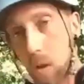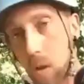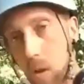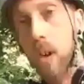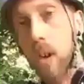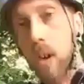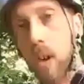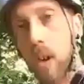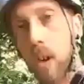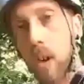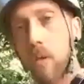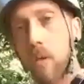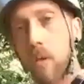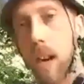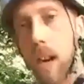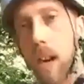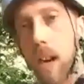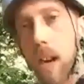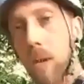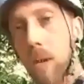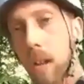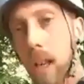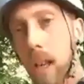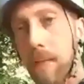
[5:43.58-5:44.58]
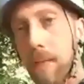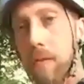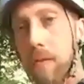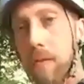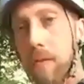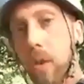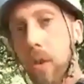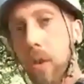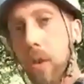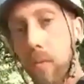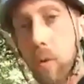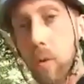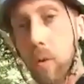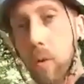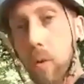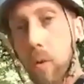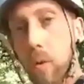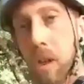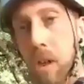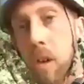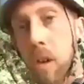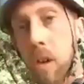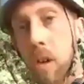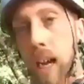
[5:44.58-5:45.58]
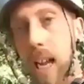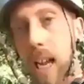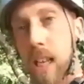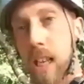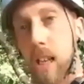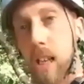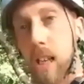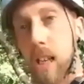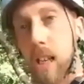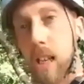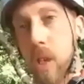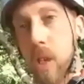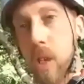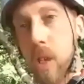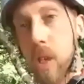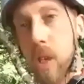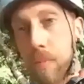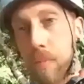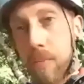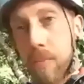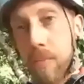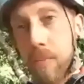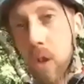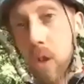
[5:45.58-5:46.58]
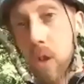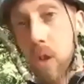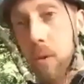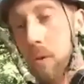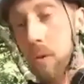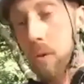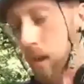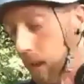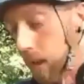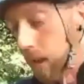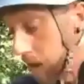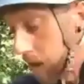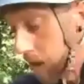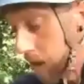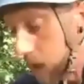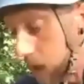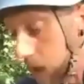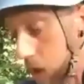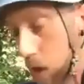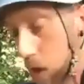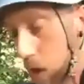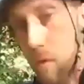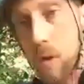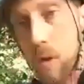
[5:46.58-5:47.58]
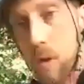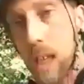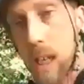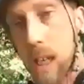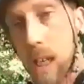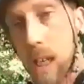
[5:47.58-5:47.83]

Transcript: got incredible levels of what we call endemism. So these unique